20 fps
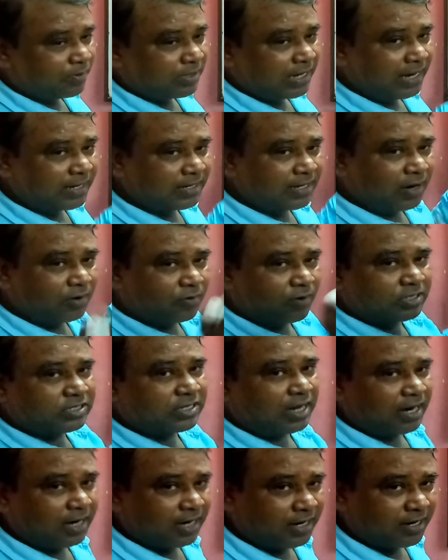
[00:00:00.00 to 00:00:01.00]
of that was
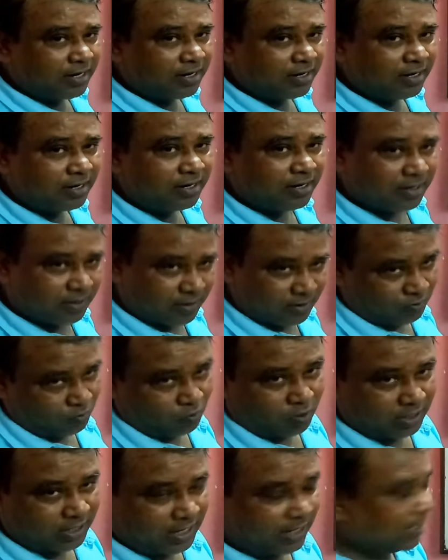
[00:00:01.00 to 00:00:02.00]
earlier
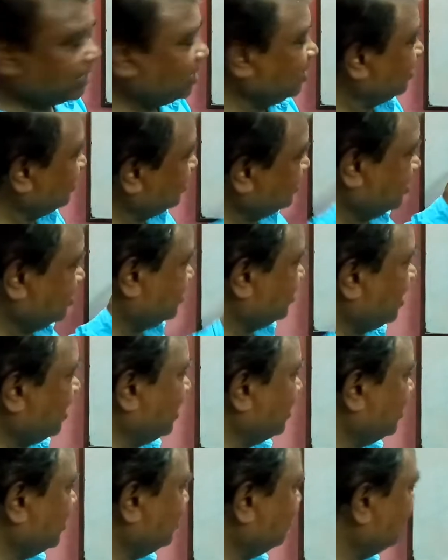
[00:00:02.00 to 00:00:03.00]
quadrilateral, it is a
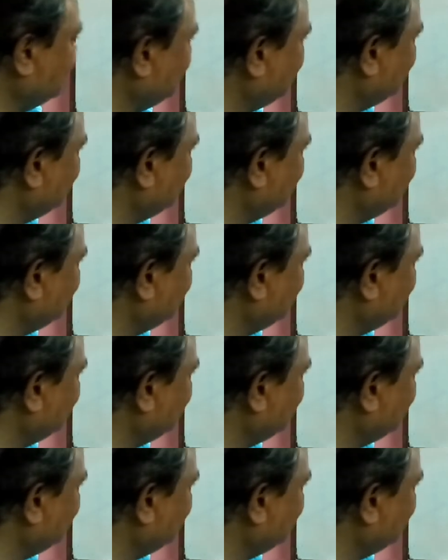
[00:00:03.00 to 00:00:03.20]
triangle.